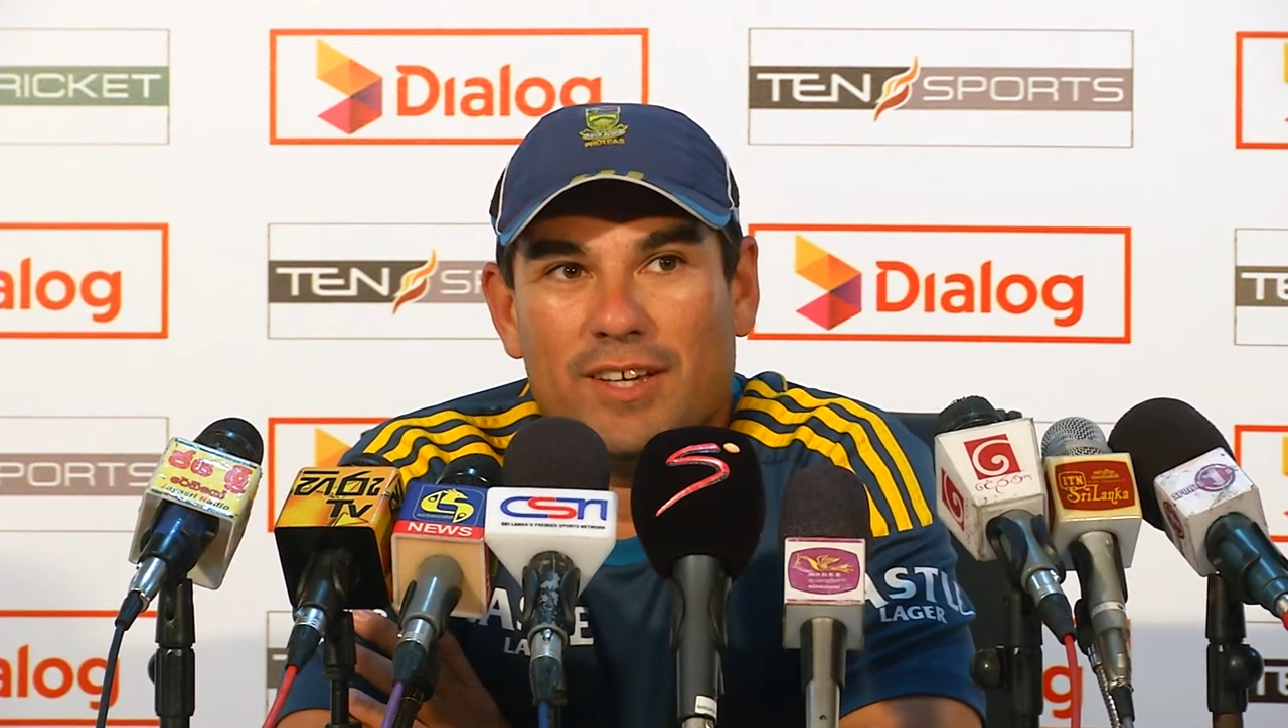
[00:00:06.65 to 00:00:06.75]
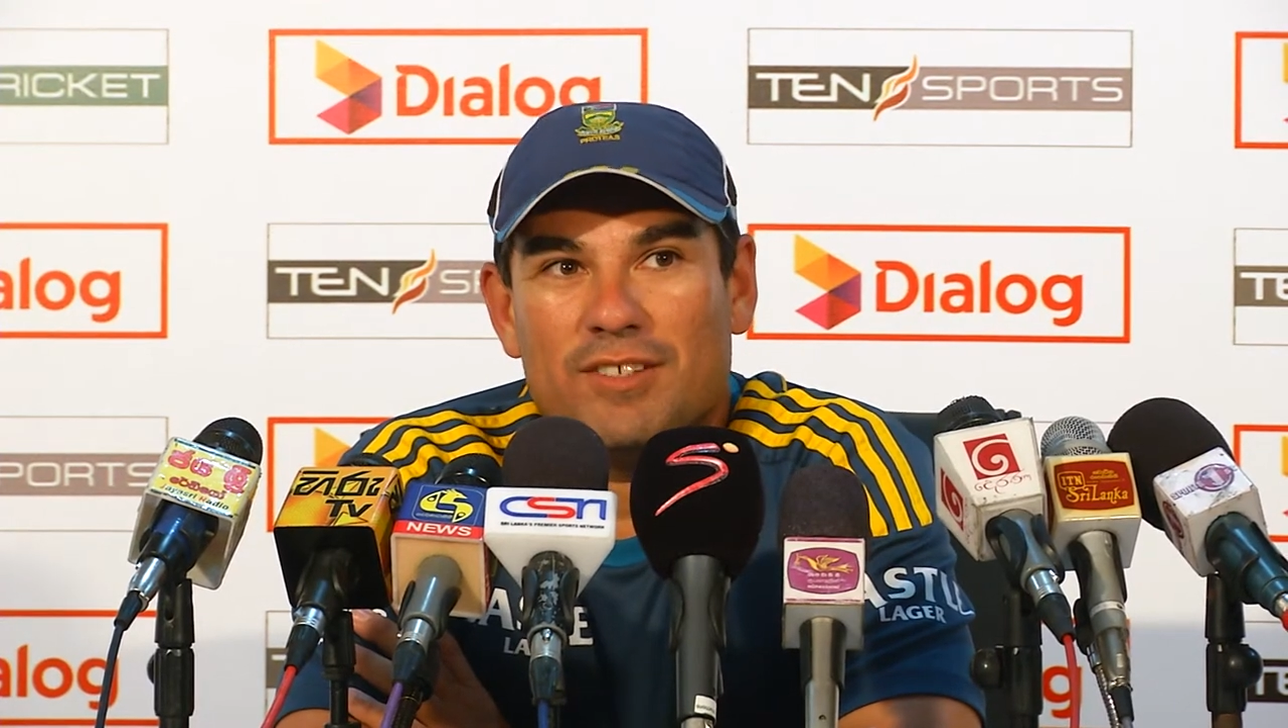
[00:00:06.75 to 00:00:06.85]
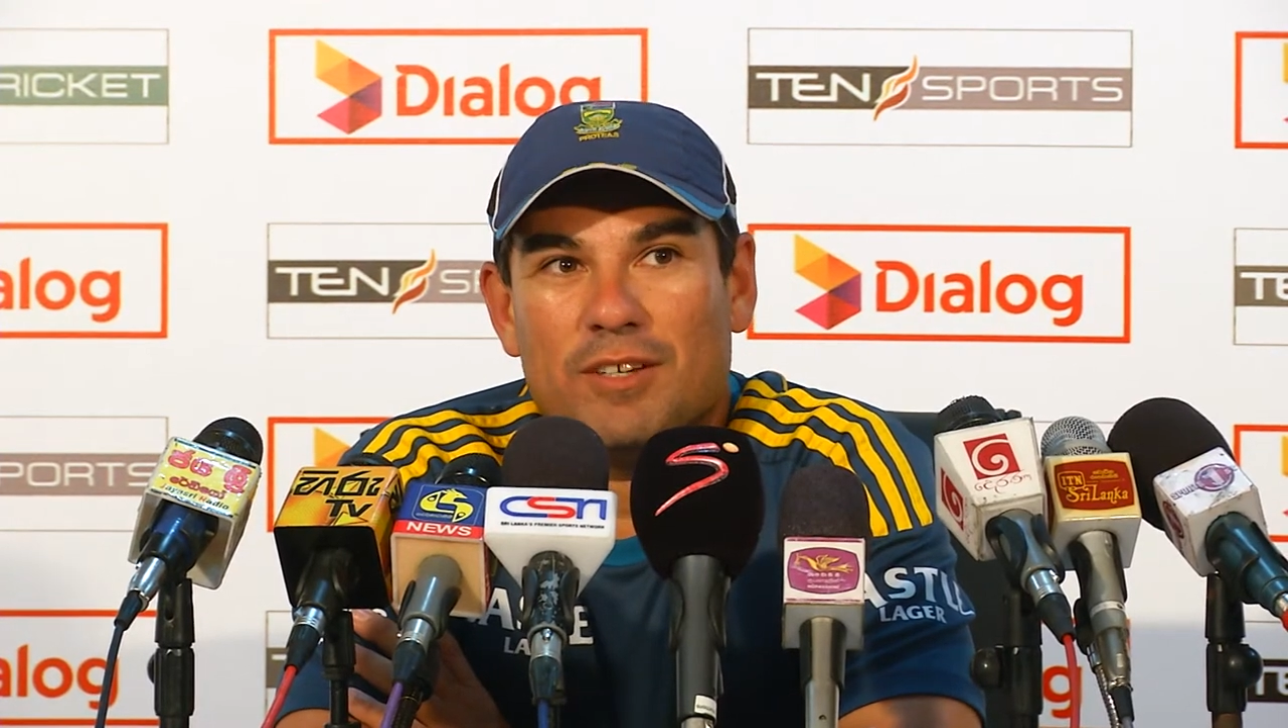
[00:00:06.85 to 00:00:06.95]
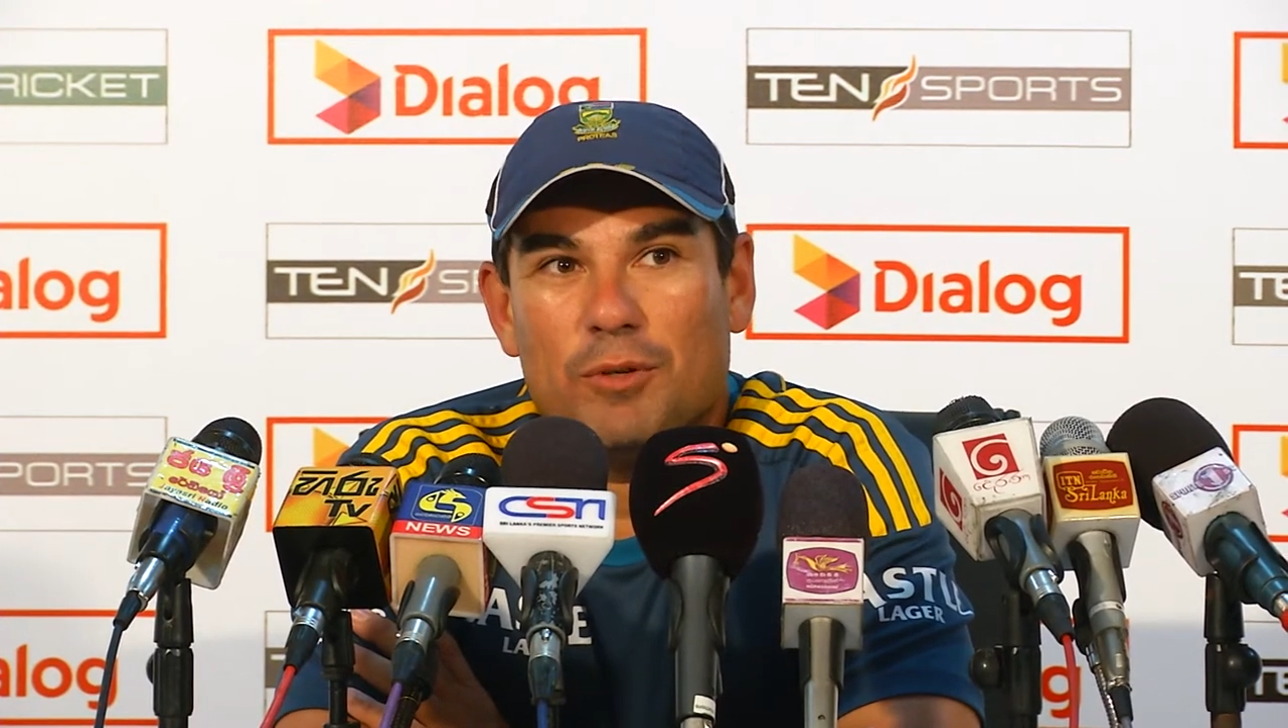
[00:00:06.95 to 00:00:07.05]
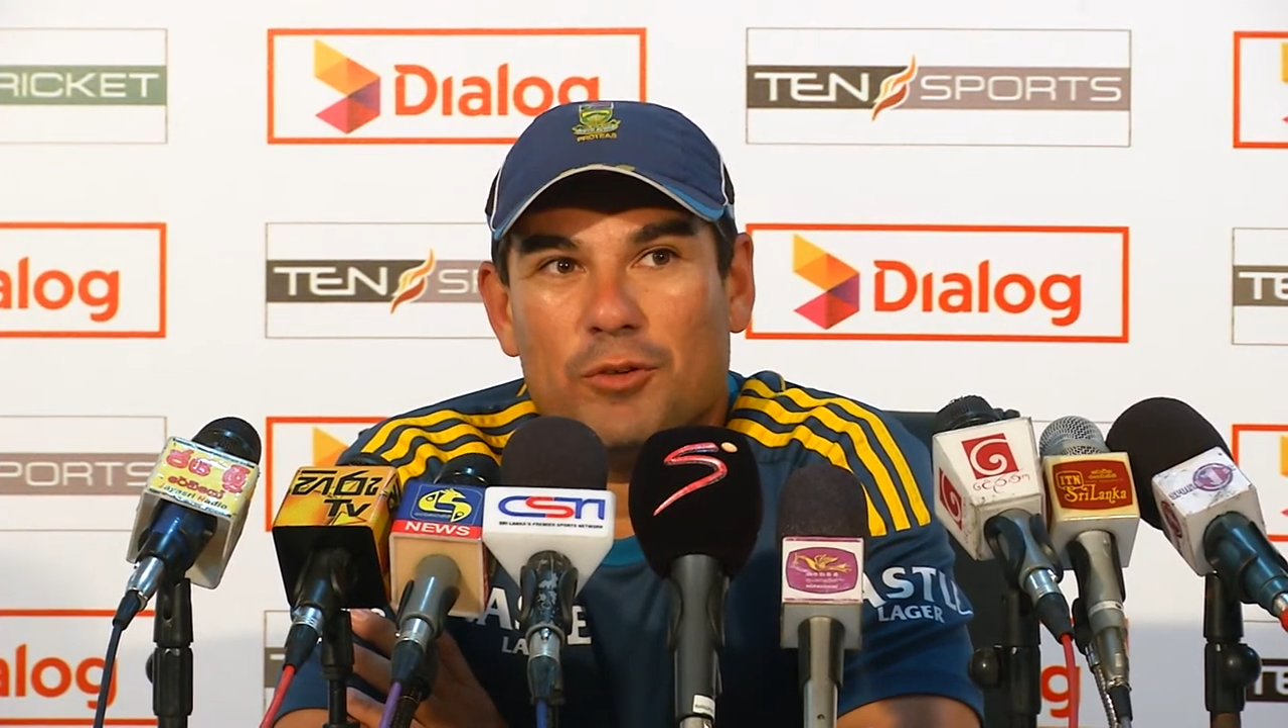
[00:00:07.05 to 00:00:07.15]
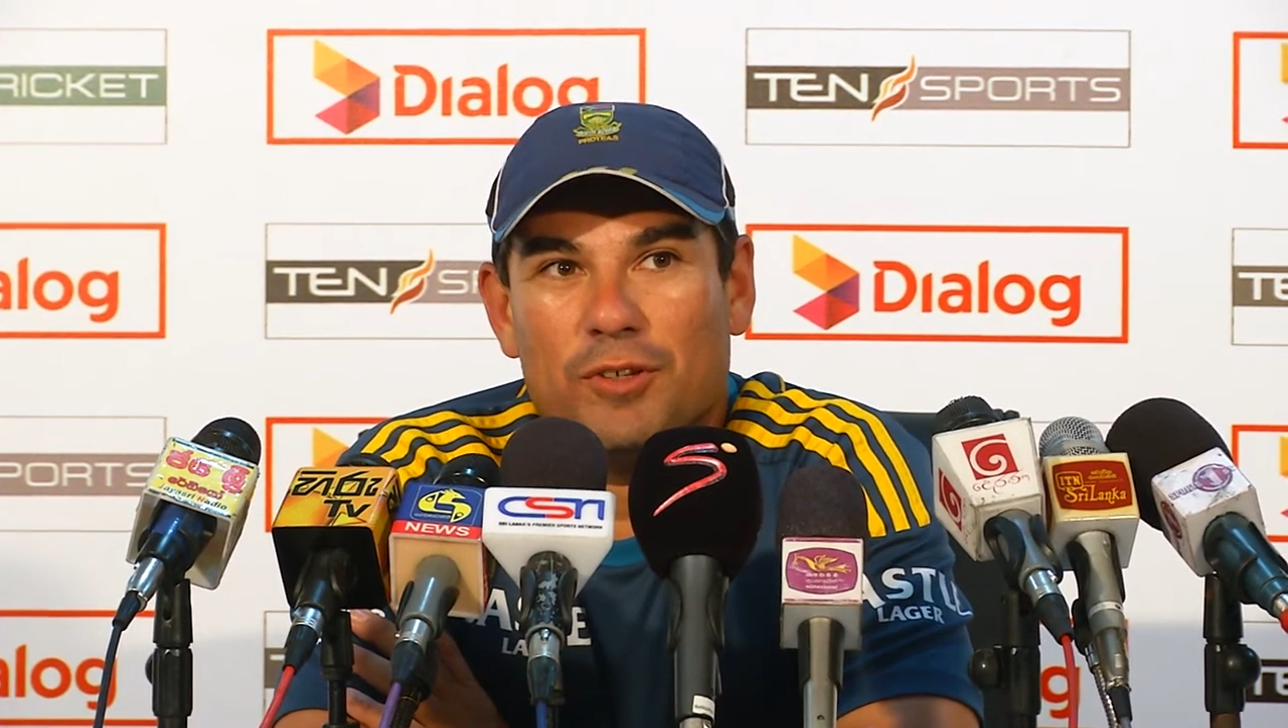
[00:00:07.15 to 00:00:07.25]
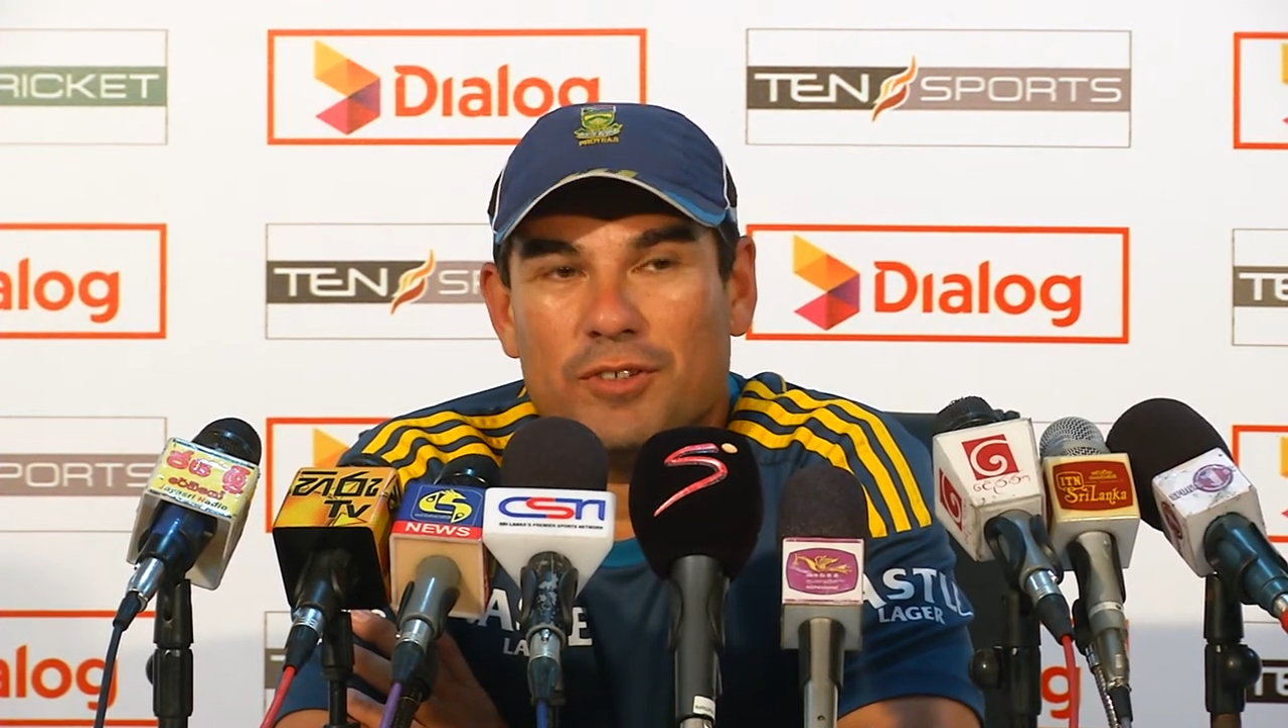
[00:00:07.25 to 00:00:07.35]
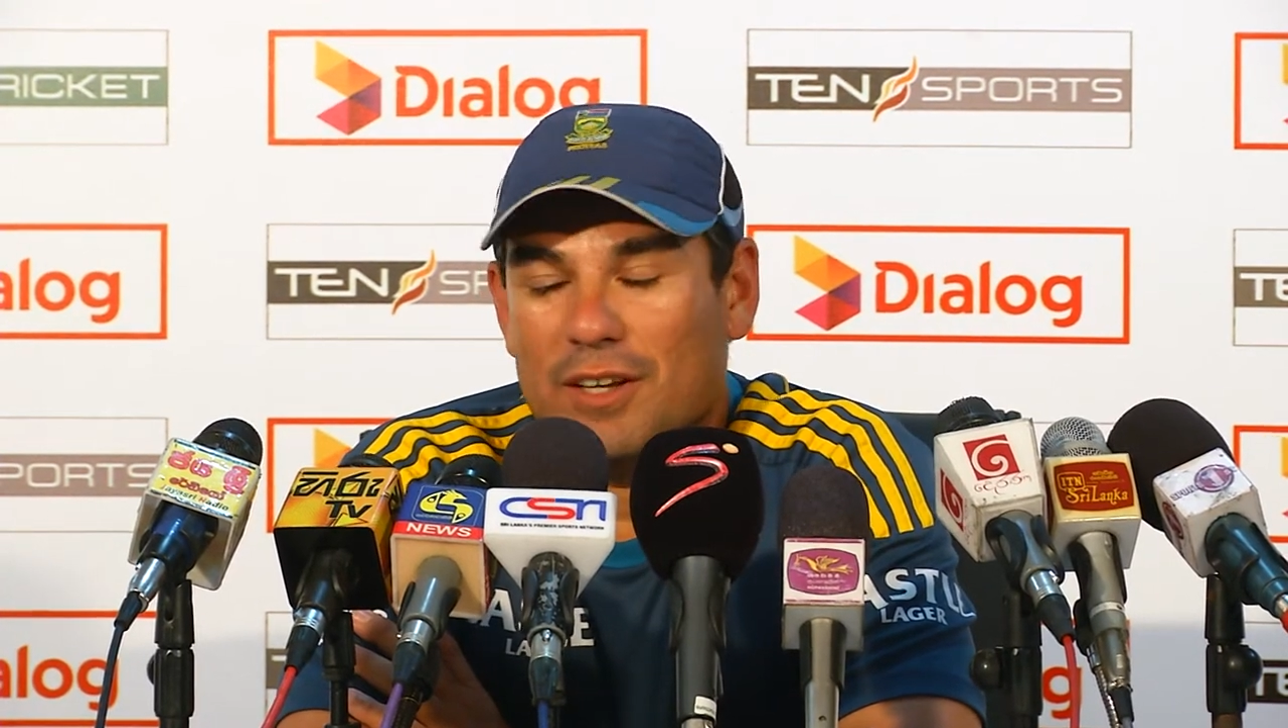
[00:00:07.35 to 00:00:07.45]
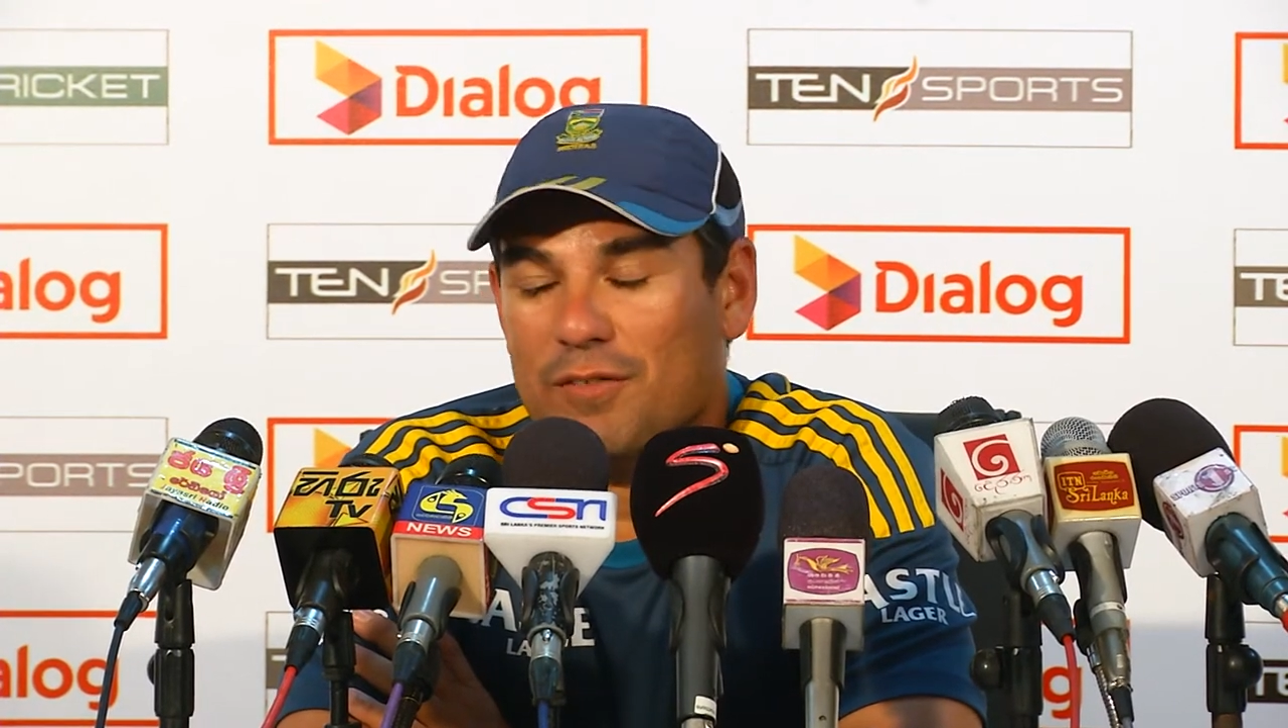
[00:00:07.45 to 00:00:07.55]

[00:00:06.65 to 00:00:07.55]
history between South